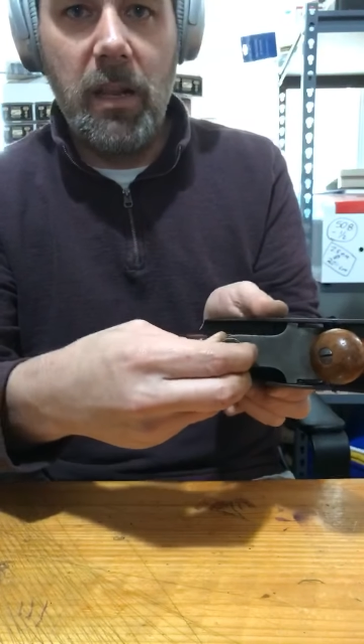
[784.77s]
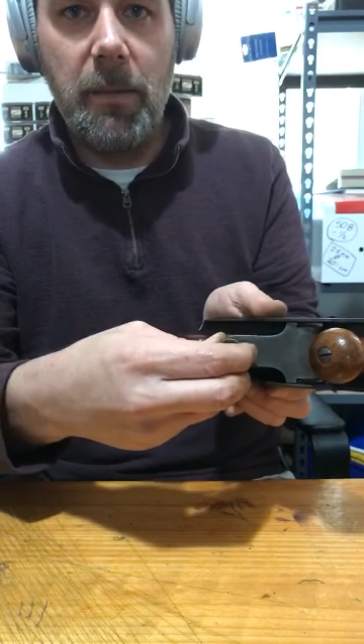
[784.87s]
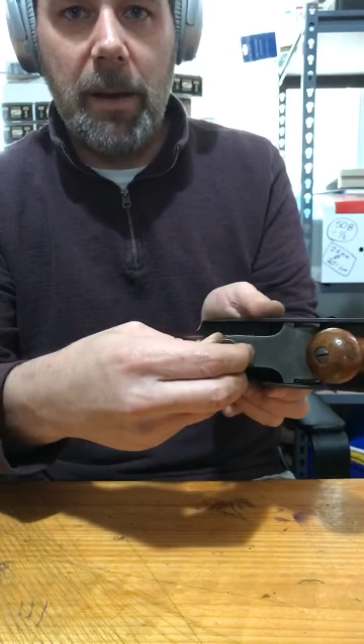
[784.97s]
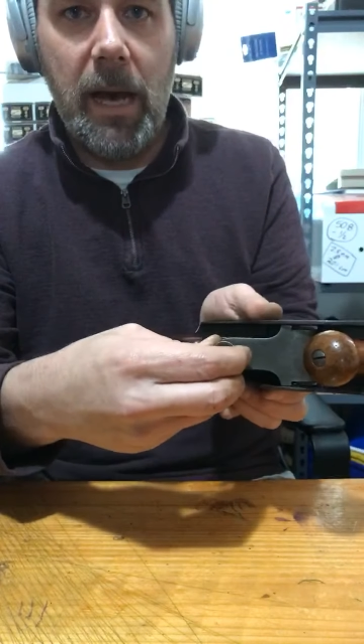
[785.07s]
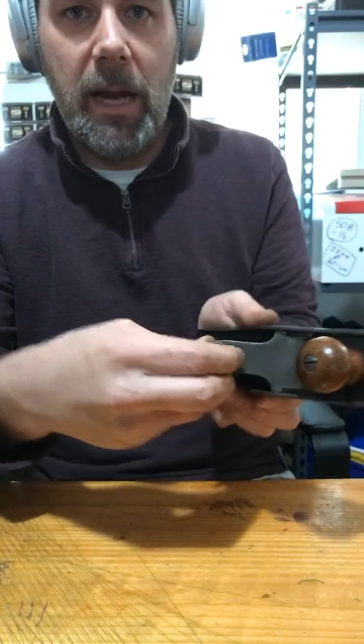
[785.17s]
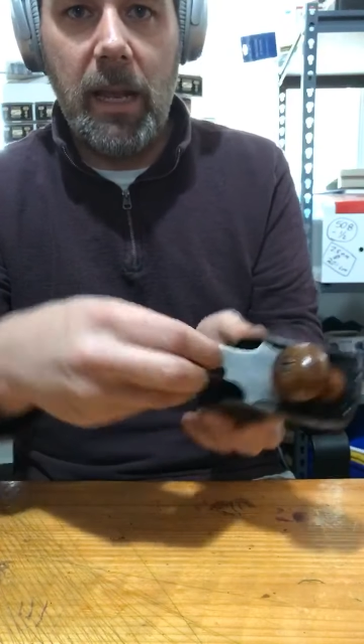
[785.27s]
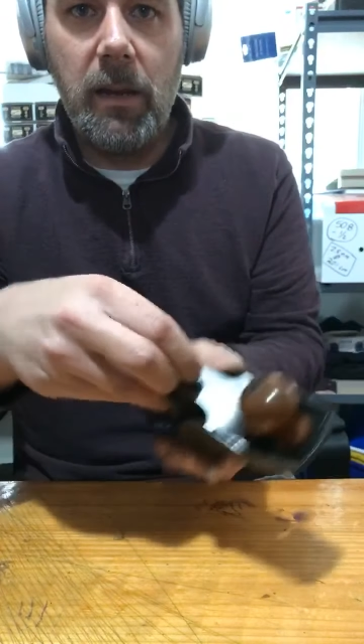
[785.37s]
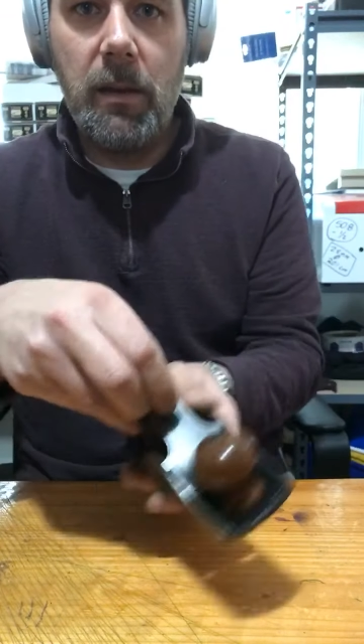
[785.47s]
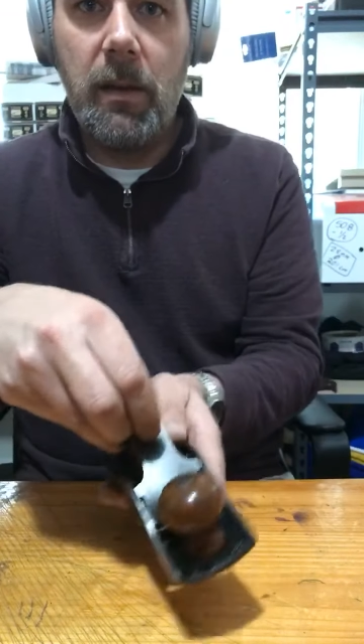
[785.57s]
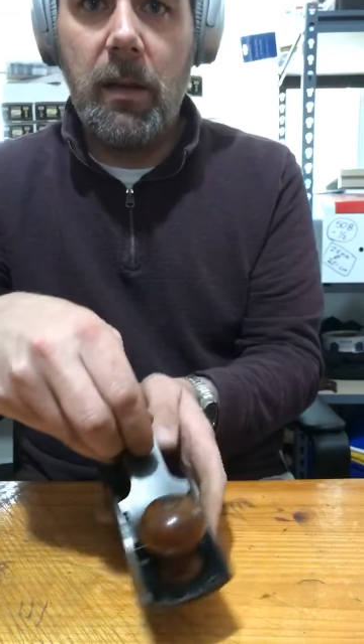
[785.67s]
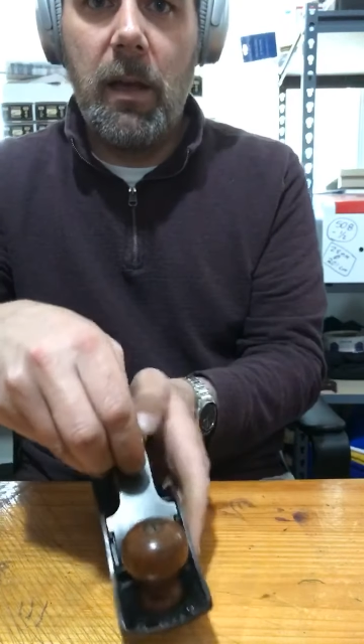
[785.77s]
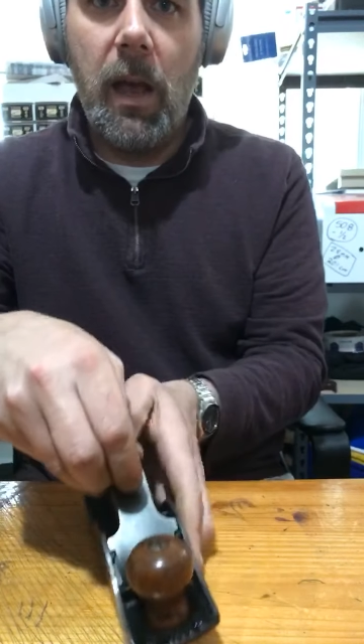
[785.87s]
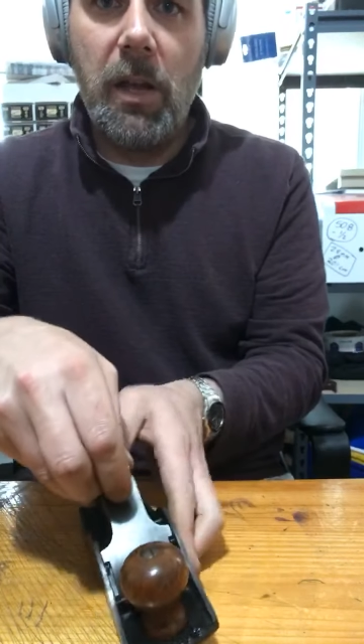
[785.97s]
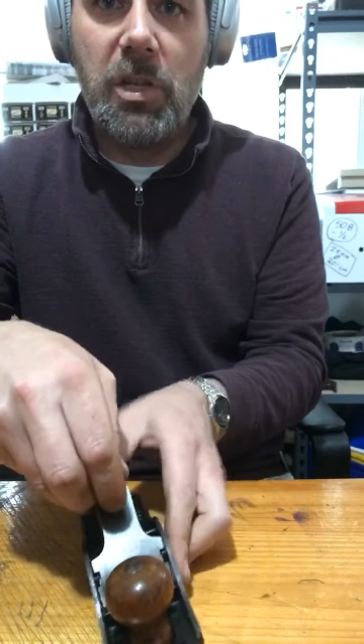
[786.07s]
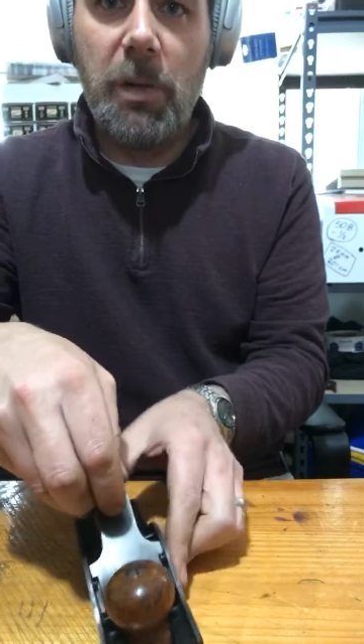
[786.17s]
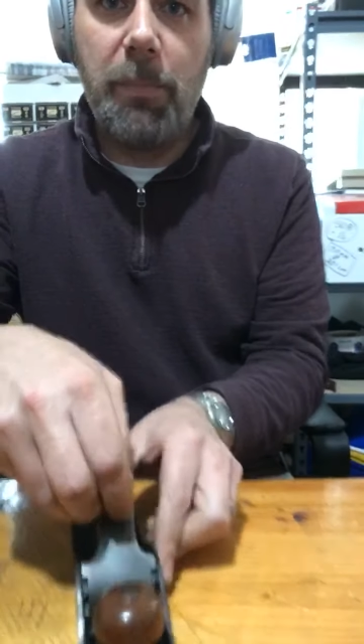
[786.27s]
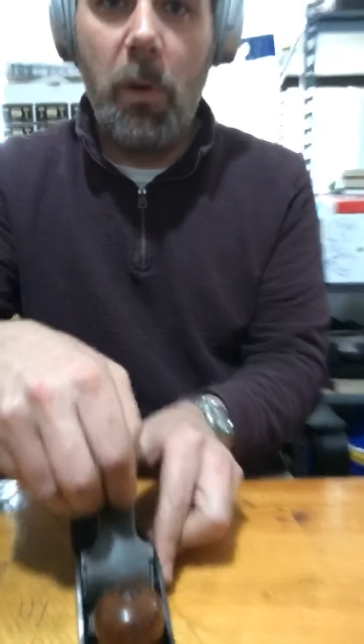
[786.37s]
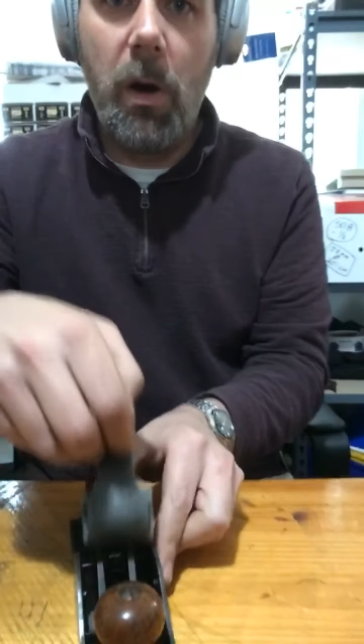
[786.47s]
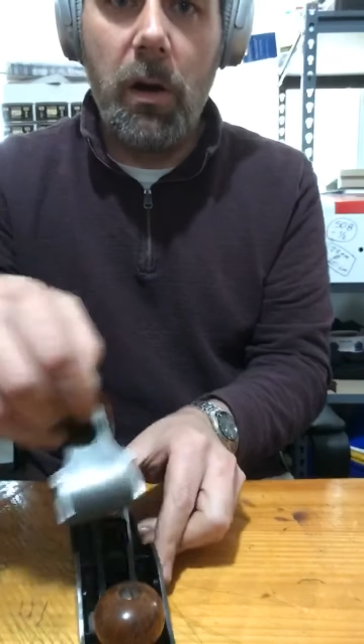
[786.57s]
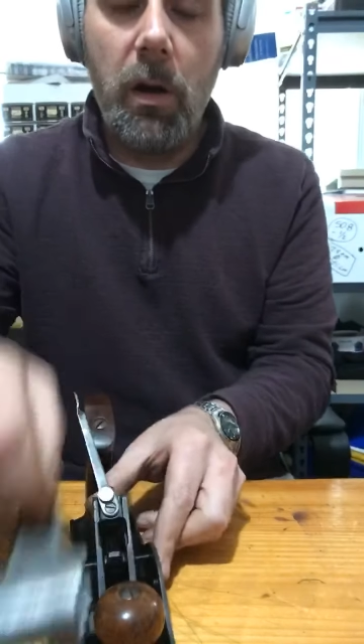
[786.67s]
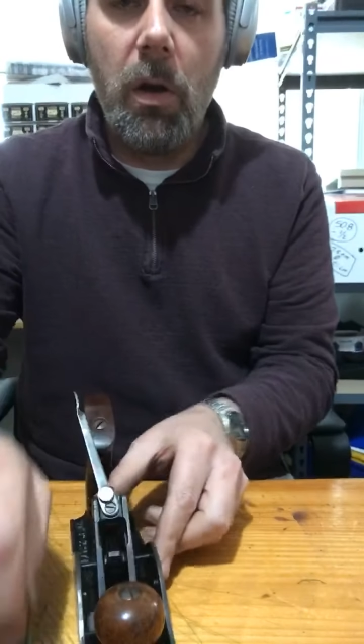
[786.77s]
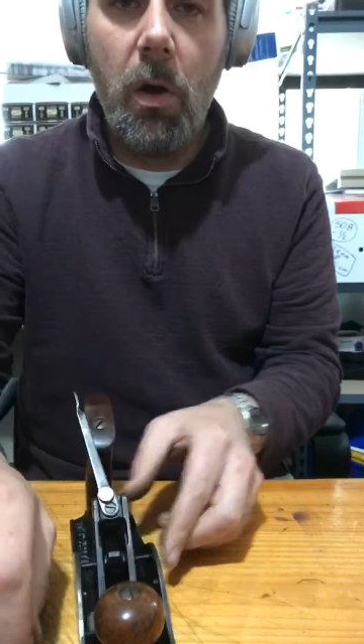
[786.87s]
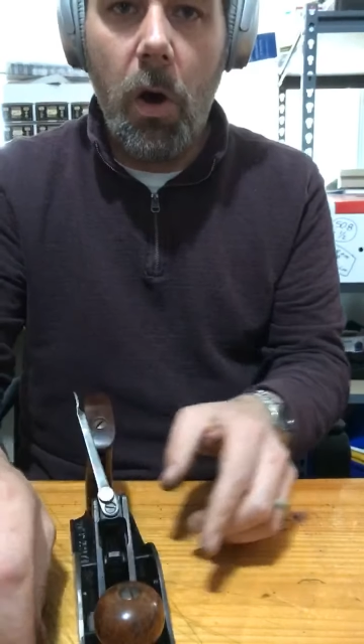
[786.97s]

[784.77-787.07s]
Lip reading: into the body and support